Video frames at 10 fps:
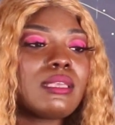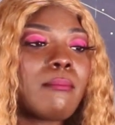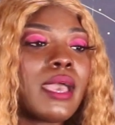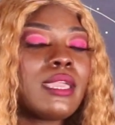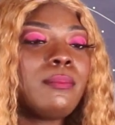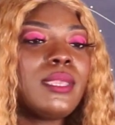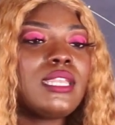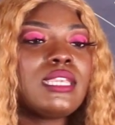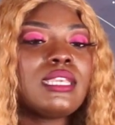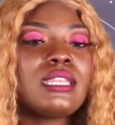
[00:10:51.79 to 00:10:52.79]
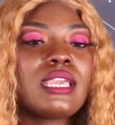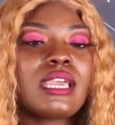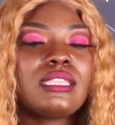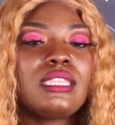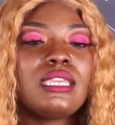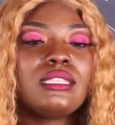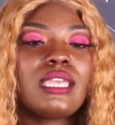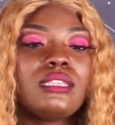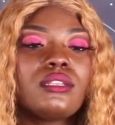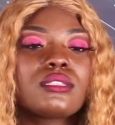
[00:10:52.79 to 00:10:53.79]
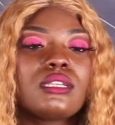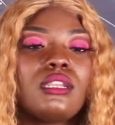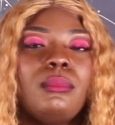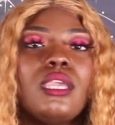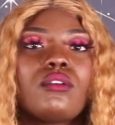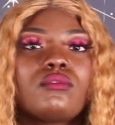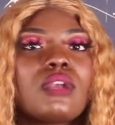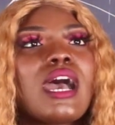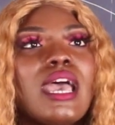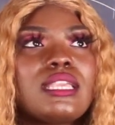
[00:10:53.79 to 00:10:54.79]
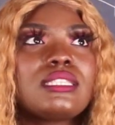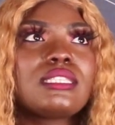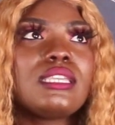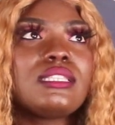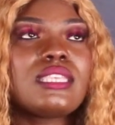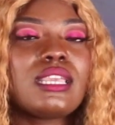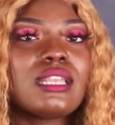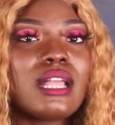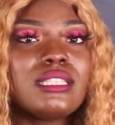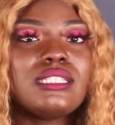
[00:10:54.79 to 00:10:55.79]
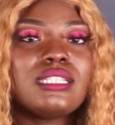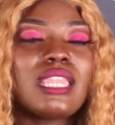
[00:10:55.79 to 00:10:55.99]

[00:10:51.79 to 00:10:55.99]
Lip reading: In my opinion, I think that there's going to be a rise in technology.